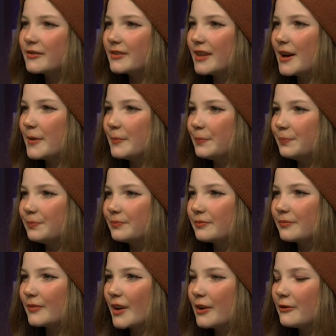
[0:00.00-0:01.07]
of them
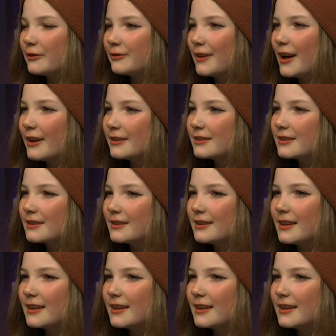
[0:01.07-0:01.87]
have felt.